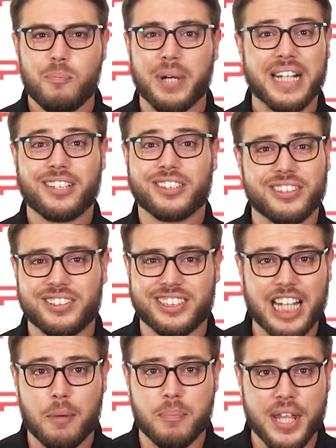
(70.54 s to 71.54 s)
But it doesn't
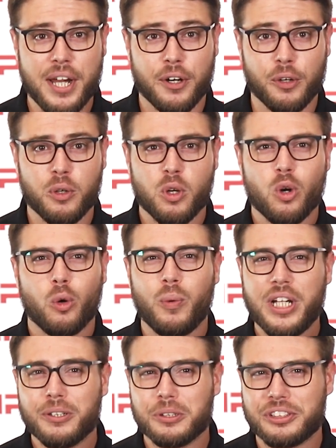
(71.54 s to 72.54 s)
stop there.
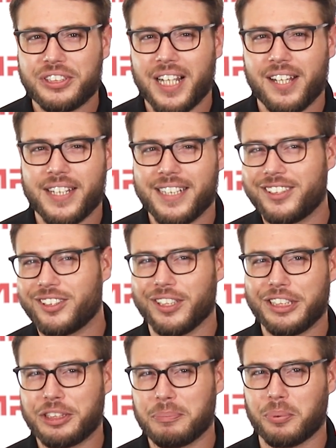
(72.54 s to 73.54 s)
We understand the
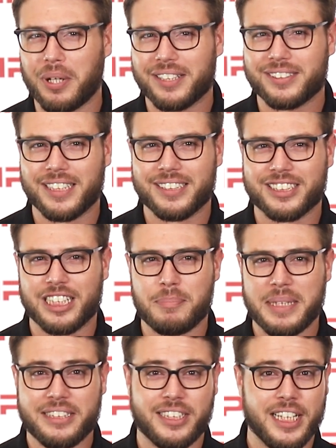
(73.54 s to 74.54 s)
installation process can
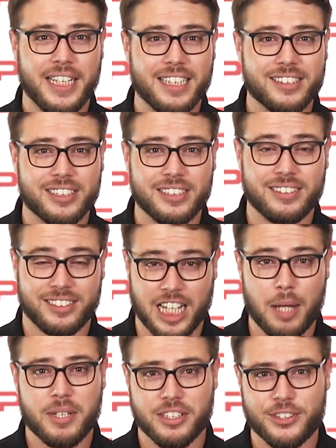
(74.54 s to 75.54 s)
be tedious and
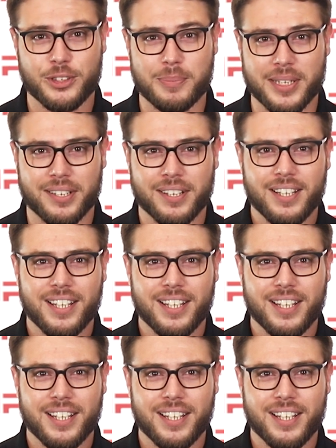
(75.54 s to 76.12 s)
time-consuming.